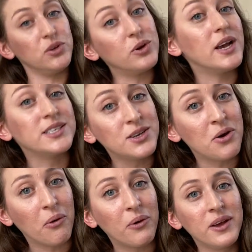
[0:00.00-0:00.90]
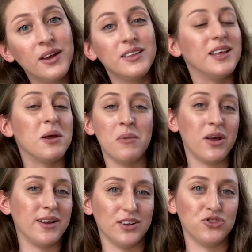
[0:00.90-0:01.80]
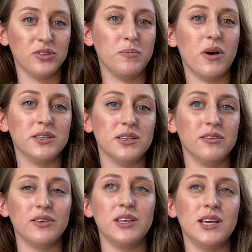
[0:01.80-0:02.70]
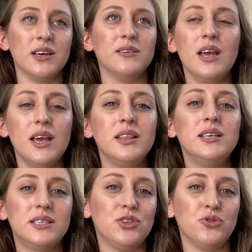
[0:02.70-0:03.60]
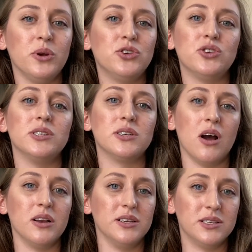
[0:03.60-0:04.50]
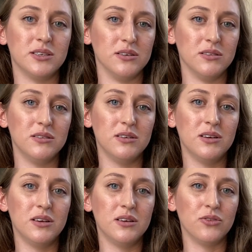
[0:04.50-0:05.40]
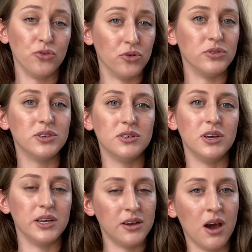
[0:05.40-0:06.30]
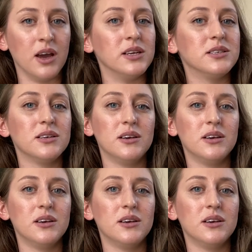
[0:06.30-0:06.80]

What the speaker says: You guys know that I'm not naturally positive. And yet in these situations, God is still good and kind.